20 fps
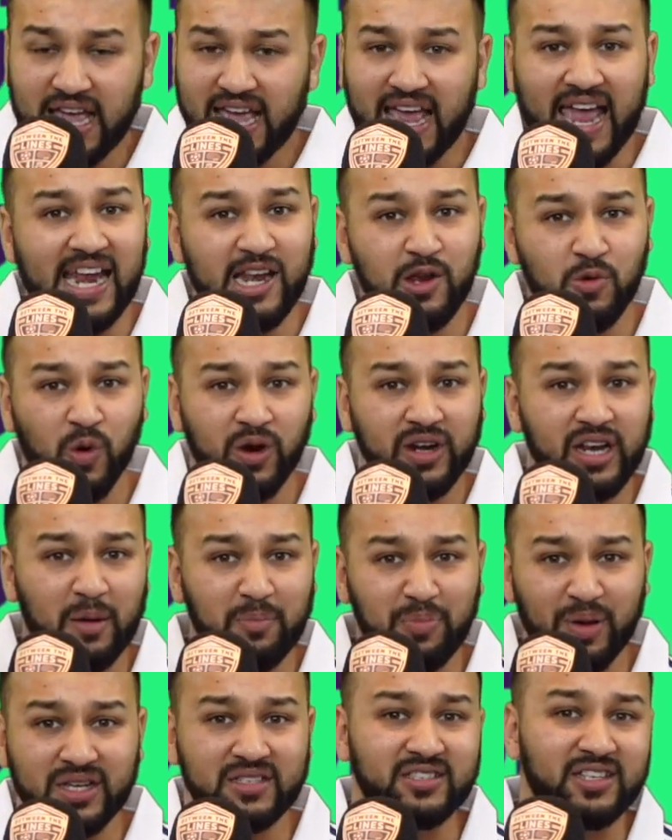Anyone that
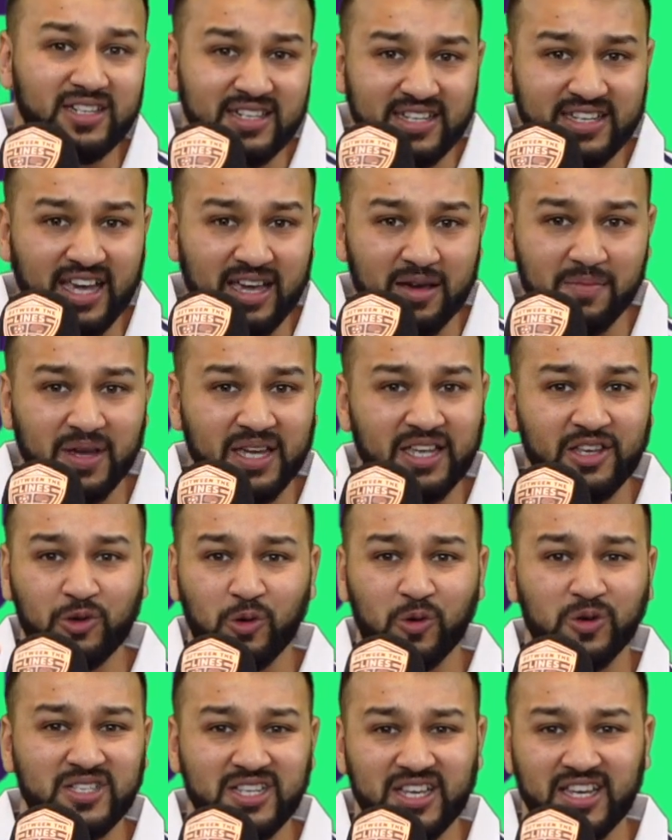picks a DM in
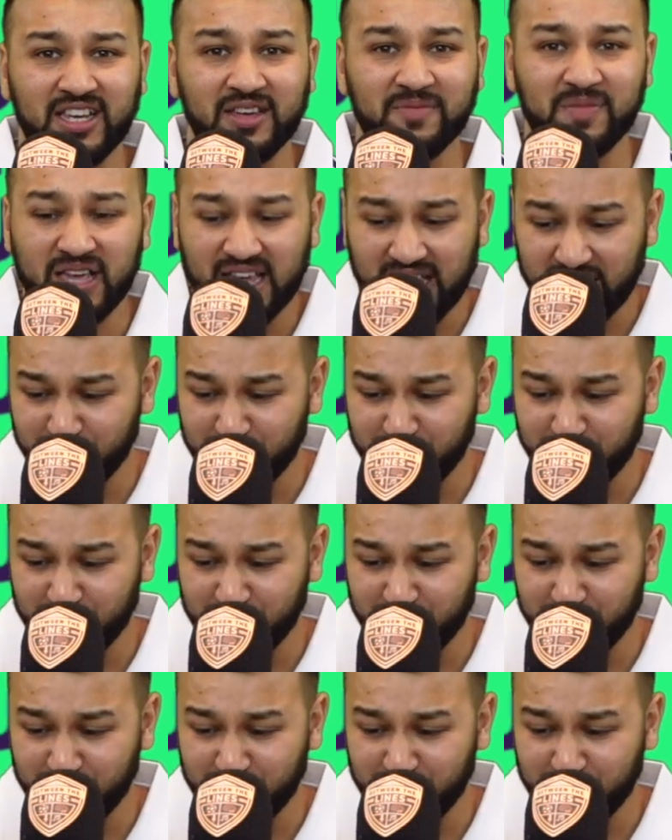your team